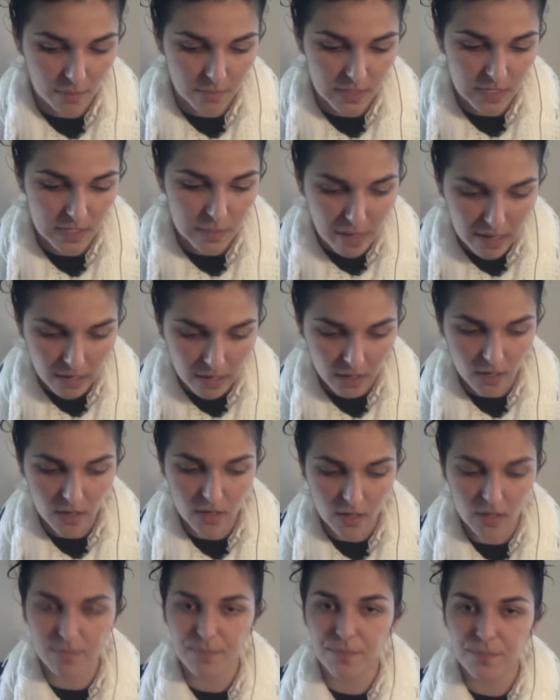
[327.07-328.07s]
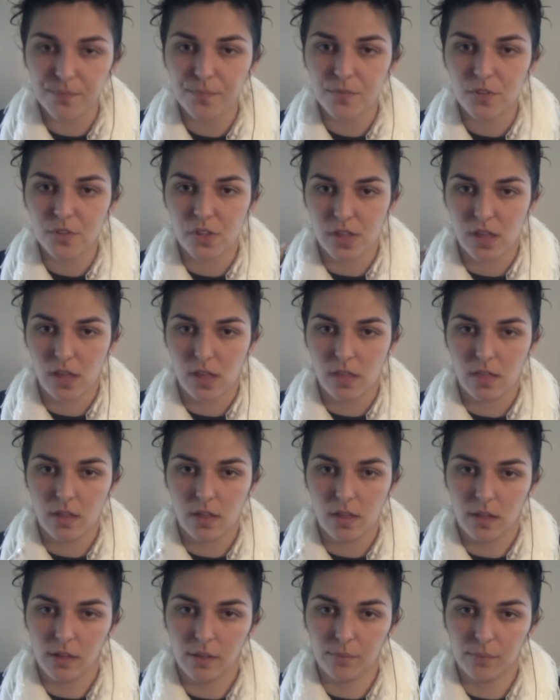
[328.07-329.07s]
Spinner, so
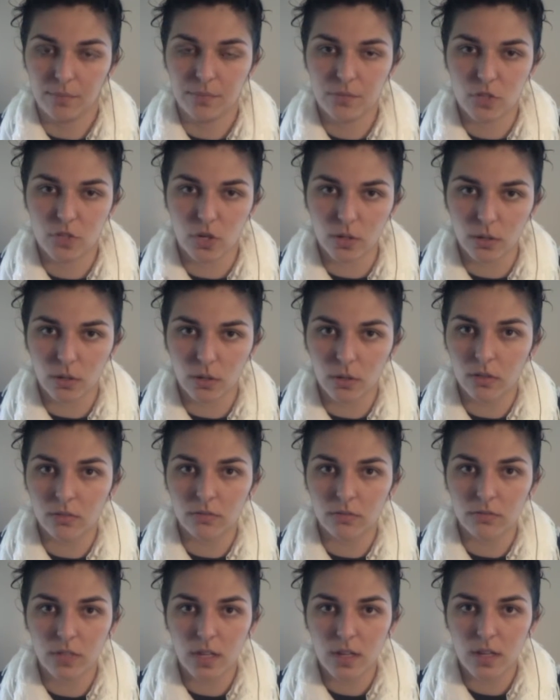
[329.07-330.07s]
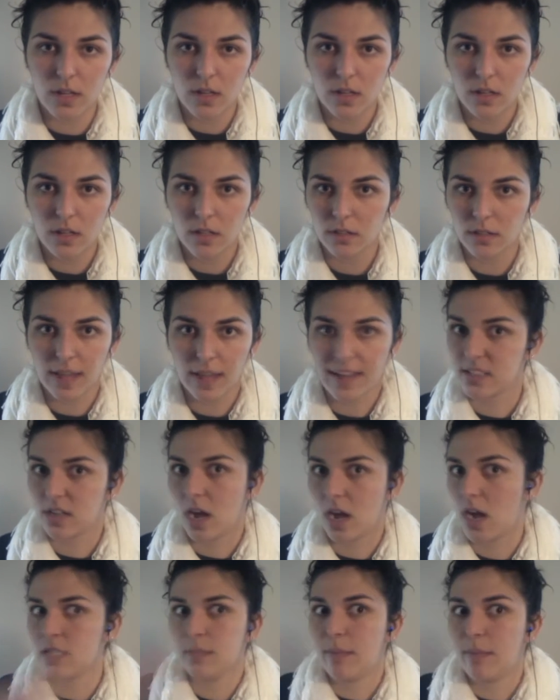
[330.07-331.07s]
the turtle, like,
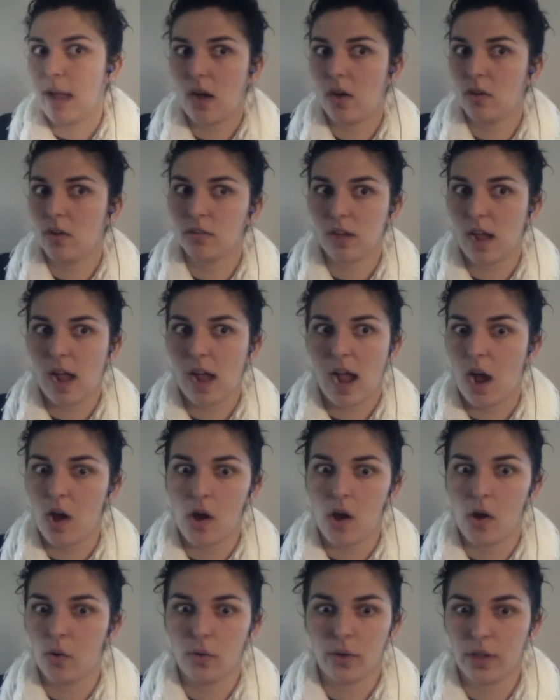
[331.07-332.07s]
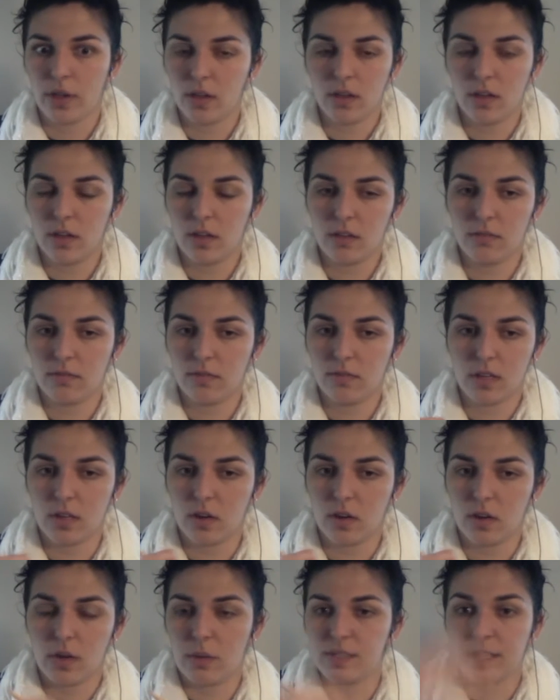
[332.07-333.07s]
talked about how,
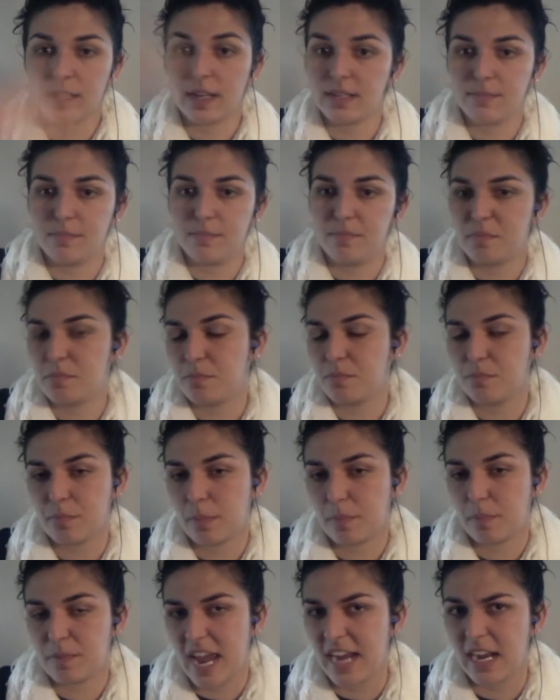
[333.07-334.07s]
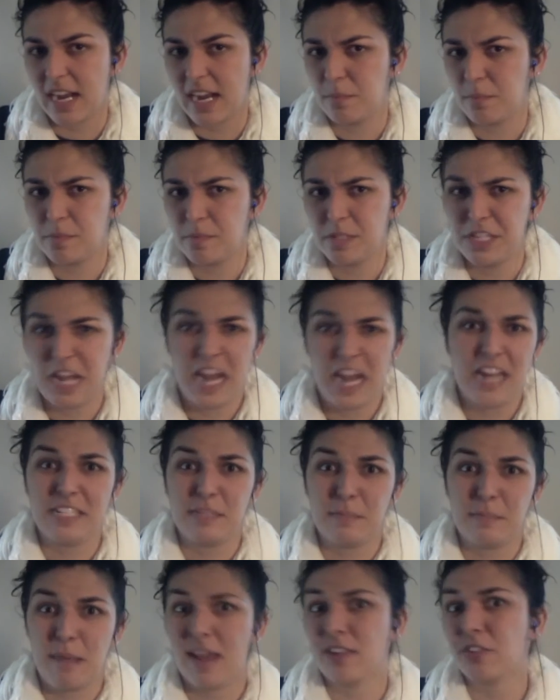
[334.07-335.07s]
he was going to take up
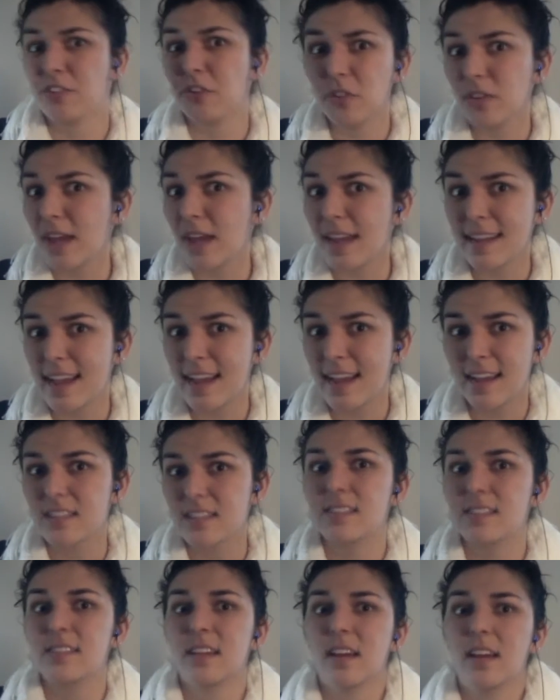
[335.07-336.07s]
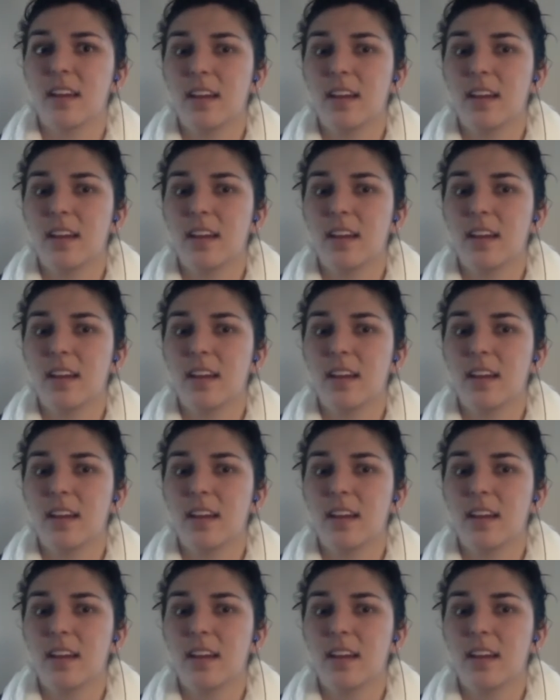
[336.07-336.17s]
Stain's mantle, I guess.